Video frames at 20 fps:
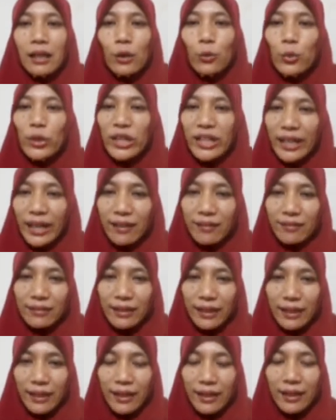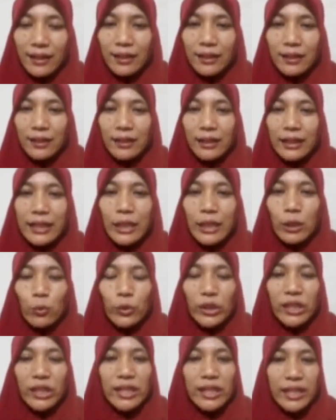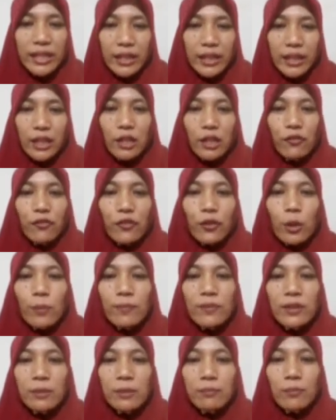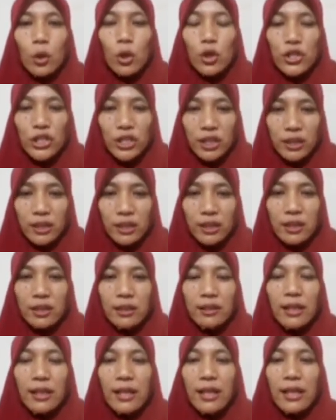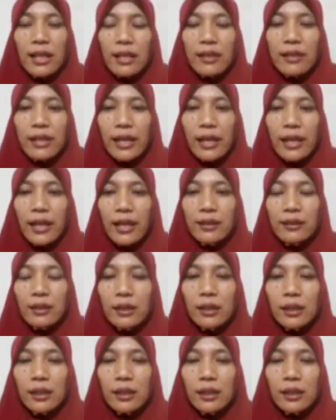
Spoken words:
We can take keyword here from the motion that,